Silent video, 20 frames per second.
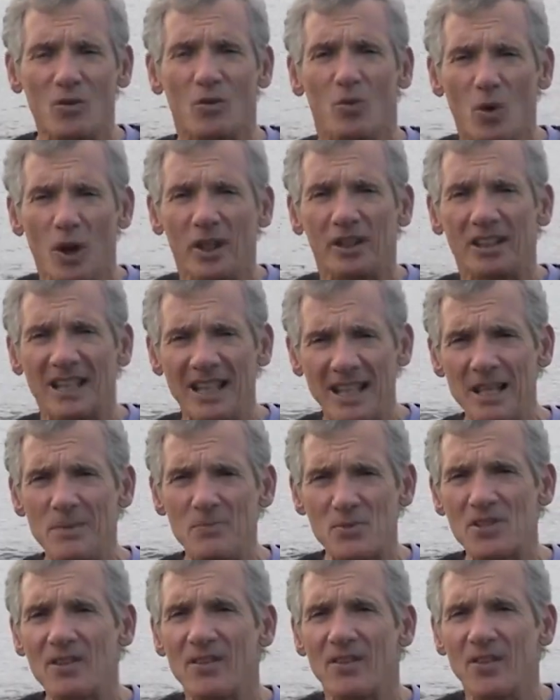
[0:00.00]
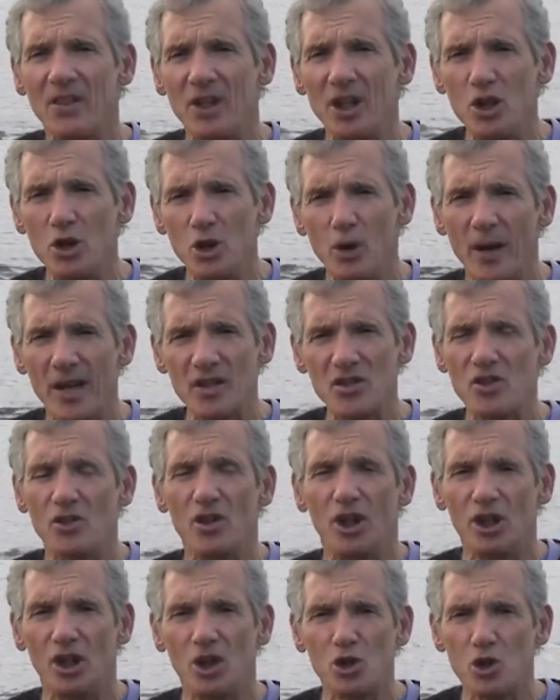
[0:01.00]
what keeps the US
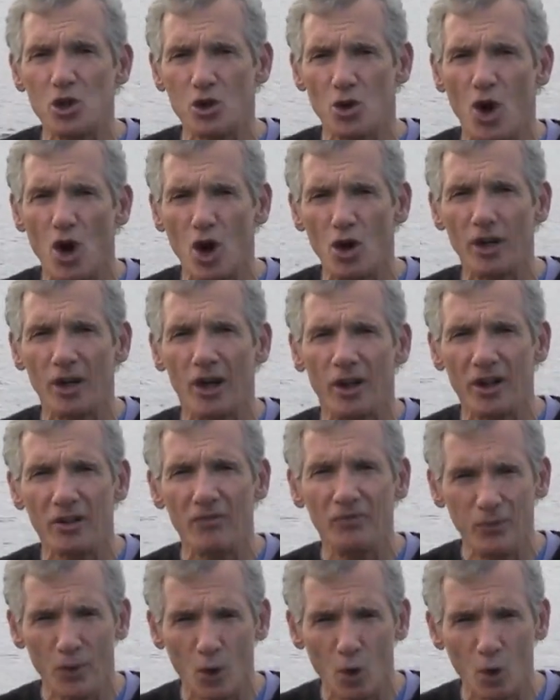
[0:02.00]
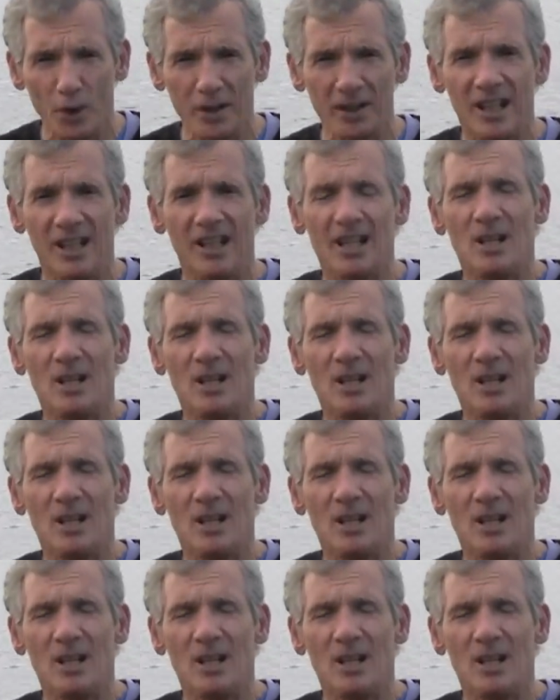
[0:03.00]
dollar strong going forward,